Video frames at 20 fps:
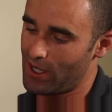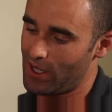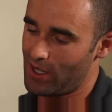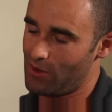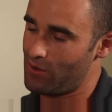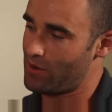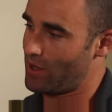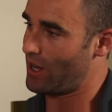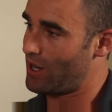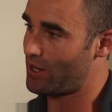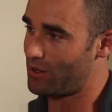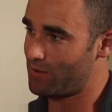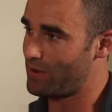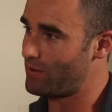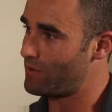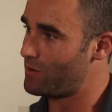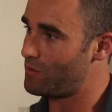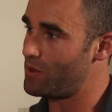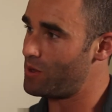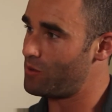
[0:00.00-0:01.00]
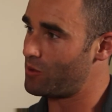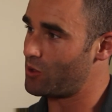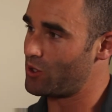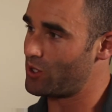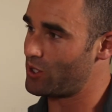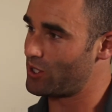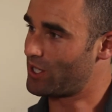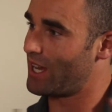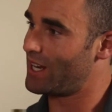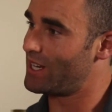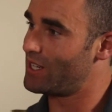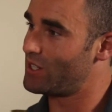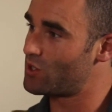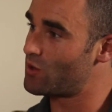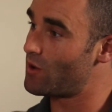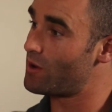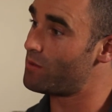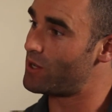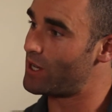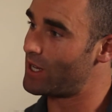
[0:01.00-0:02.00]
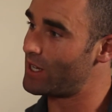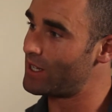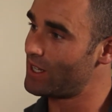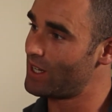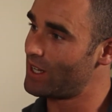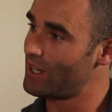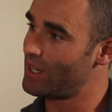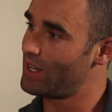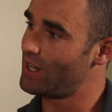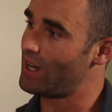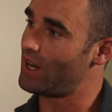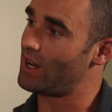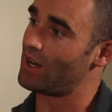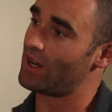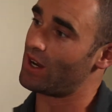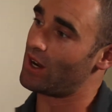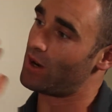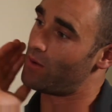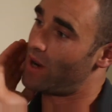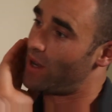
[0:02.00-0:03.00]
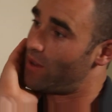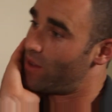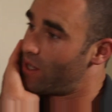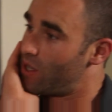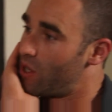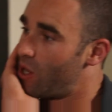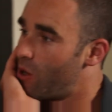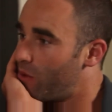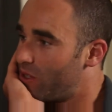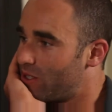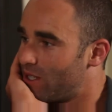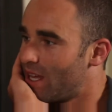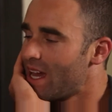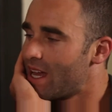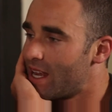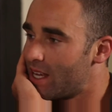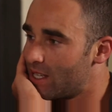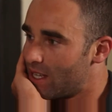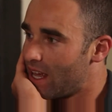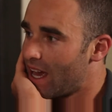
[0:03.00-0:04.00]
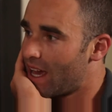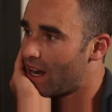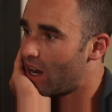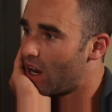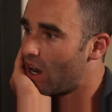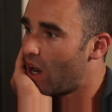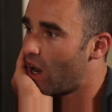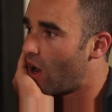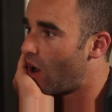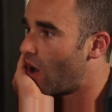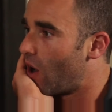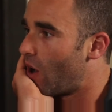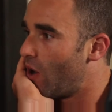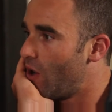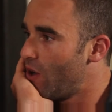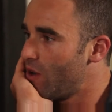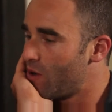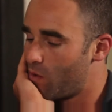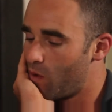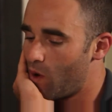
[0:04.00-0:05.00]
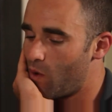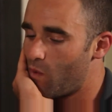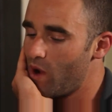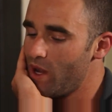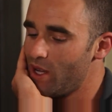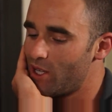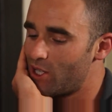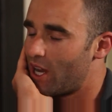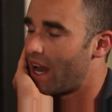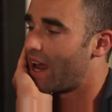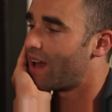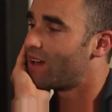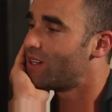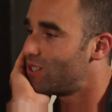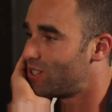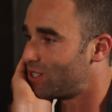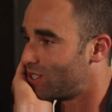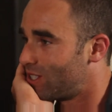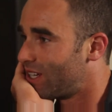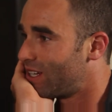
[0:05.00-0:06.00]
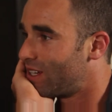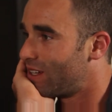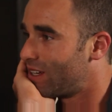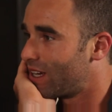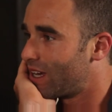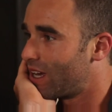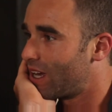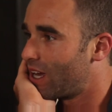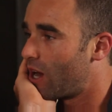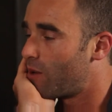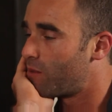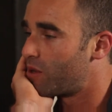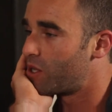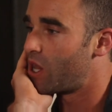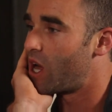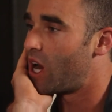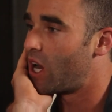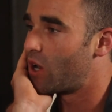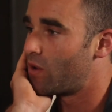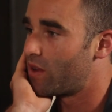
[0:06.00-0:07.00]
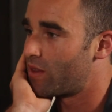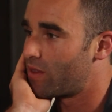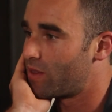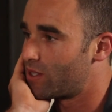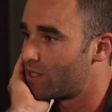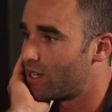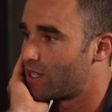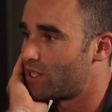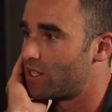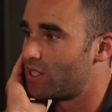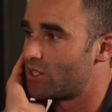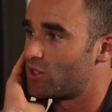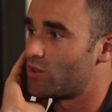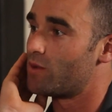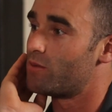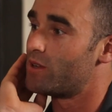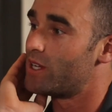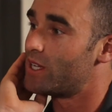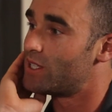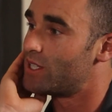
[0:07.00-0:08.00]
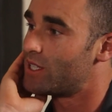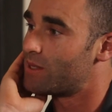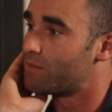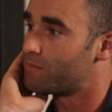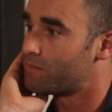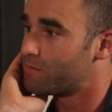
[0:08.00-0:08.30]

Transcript: with 150 people who are just kind of distributed around the globe. Is that hard, and what challenges kind of come along with such a distributed team?